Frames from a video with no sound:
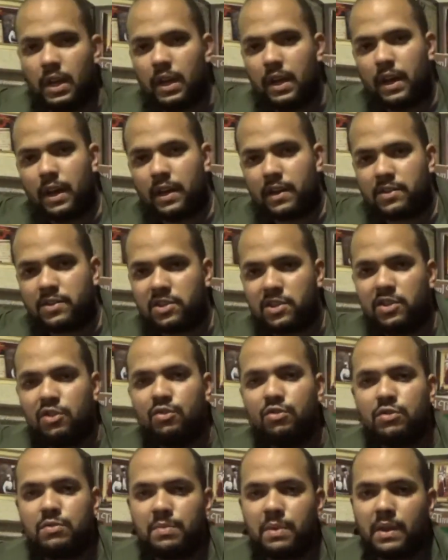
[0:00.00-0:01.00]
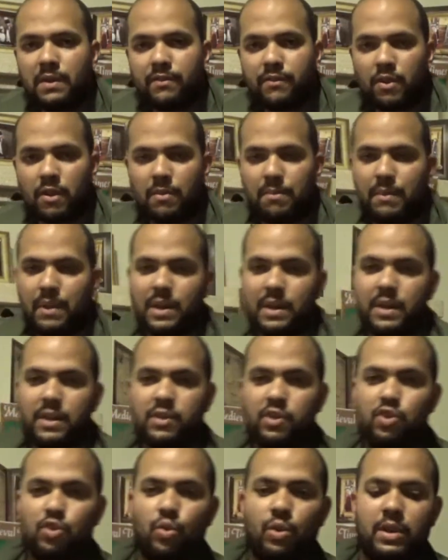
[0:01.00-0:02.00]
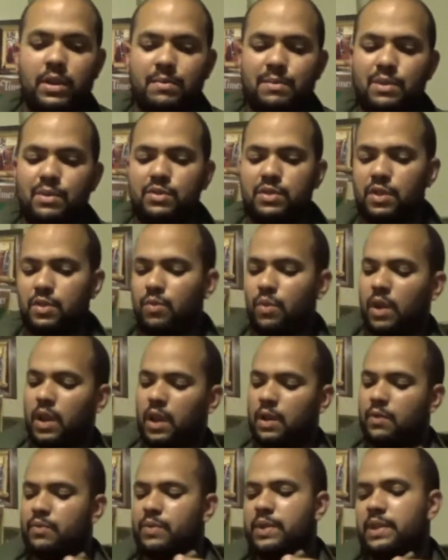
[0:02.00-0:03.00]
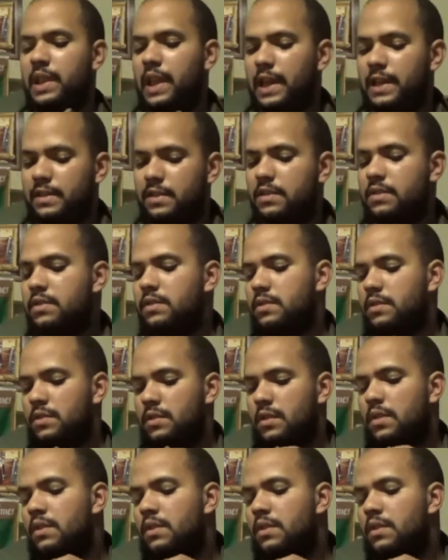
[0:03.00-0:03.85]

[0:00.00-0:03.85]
excuse me for a minute. Enjoy the music while I relight this.